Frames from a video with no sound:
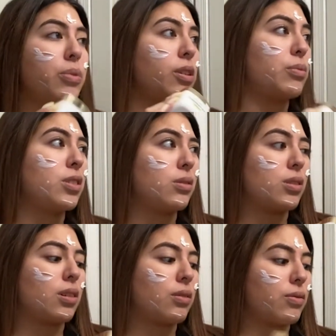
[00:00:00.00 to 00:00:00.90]
but I've been
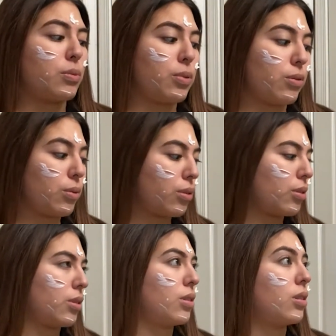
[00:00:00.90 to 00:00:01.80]
using it for
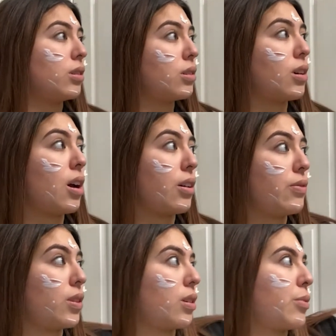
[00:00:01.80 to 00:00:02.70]
both, and I
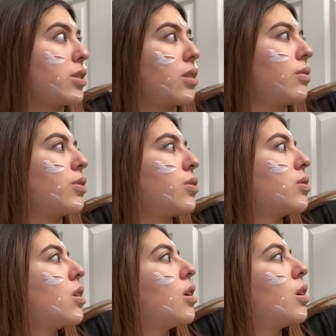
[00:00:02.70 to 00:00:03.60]
feel like my skin feels
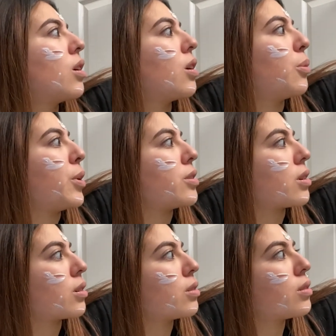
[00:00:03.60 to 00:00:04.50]

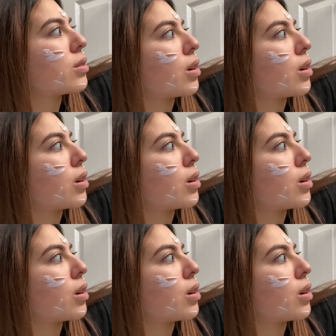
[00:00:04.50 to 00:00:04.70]
amazing.